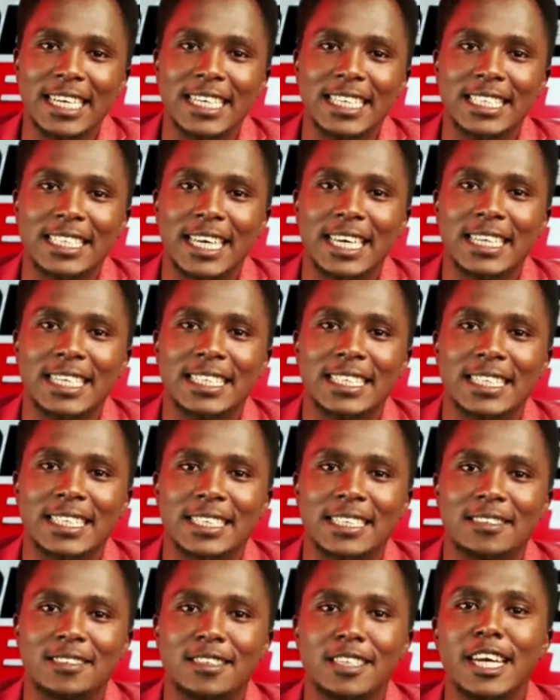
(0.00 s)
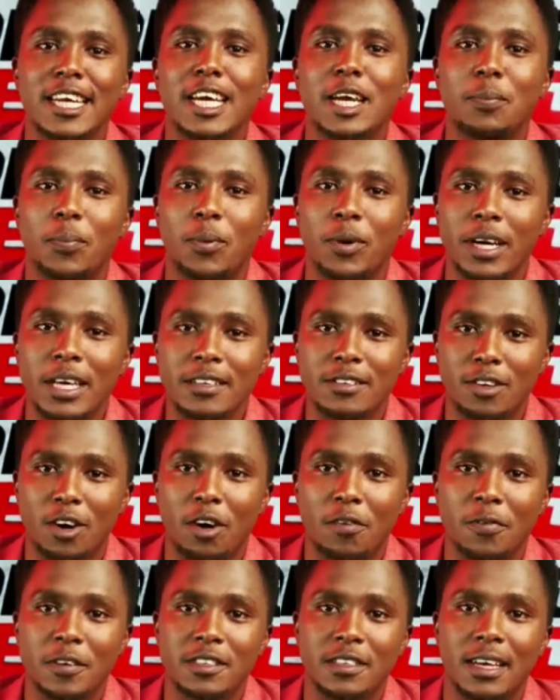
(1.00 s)
stated that senior police
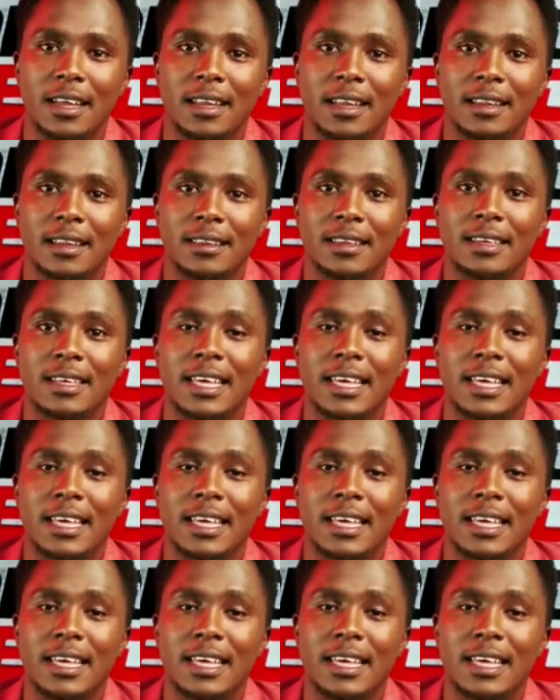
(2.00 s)
officer that